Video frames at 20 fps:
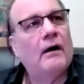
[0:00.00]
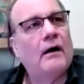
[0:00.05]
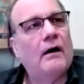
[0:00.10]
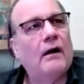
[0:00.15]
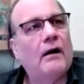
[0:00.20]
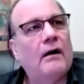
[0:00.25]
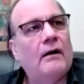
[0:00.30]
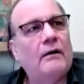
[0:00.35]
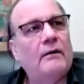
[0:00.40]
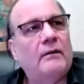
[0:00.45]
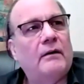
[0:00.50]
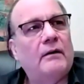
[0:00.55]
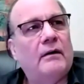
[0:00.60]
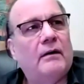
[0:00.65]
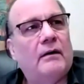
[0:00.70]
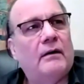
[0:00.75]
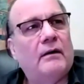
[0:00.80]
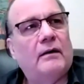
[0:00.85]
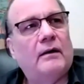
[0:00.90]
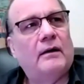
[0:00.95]
our
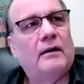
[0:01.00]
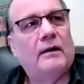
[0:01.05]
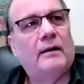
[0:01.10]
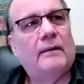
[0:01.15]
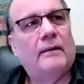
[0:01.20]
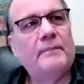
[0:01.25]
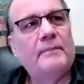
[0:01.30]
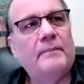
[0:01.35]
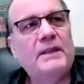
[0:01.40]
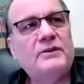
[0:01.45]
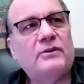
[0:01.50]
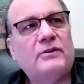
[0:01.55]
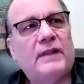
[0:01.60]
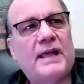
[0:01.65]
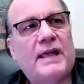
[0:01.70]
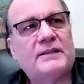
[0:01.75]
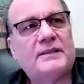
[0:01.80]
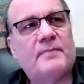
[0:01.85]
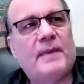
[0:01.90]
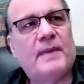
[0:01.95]
uh, mental
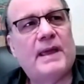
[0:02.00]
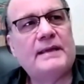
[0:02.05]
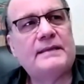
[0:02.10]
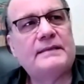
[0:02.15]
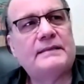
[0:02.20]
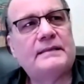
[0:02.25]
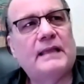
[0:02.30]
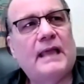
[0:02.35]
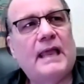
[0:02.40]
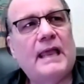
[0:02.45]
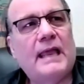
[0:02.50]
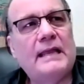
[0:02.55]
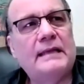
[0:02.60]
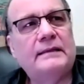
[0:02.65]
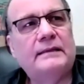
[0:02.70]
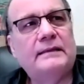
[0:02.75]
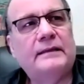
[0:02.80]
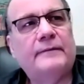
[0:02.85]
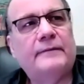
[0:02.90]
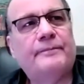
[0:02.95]
aspects
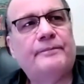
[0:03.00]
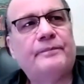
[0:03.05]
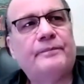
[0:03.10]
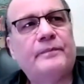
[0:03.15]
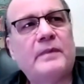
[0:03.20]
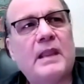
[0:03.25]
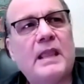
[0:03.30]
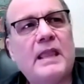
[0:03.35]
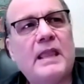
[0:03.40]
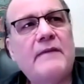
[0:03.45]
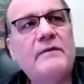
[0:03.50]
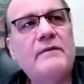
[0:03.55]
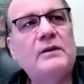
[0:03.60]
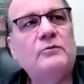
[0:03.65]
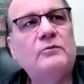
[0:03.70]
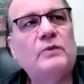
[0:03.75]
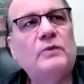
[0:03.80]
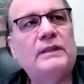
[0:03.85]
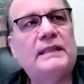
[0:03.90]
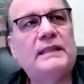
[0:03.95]
and
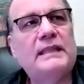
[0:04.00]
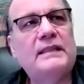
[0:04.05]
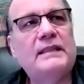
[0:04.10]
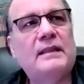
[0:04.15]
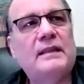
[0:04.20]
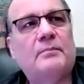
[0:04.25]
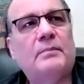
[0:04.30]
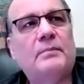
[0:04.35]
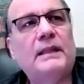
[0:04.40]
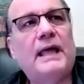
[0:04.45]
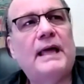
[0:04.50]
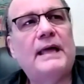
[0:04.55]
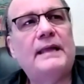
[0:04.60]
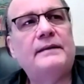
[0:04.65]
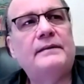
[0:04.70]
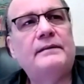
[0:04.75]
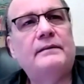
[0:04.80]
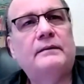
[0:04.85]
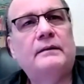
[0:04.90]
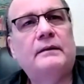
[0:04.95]
even within the
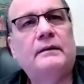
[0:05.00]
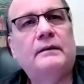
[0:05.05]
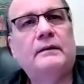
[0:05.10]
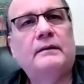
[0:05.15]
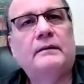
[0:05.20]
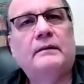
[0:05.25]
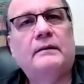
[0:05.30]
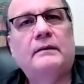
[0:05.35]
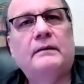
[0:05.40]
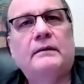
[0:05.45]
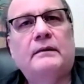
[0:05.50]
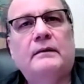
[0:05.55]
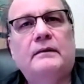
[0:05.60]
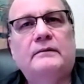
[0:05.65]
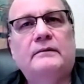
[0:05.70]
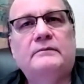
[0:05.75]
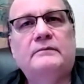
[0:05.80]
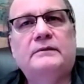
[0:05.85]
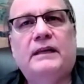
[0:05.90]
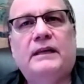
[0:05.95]
blood
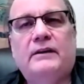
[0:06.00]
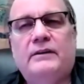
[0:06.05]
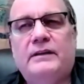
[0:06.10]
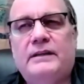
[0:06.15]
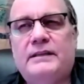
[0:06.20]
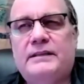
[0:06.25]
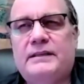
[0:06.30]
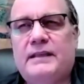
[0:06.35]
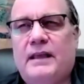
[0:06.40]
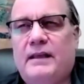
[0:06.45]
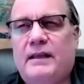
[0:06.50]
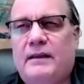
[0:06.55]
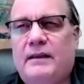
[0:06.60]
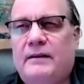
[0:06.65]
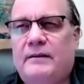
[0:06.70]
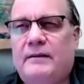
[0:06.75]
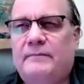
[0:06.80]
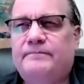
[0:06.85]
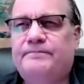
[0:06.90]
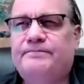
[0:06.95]
there is
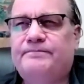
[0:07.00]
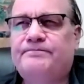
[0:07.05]
a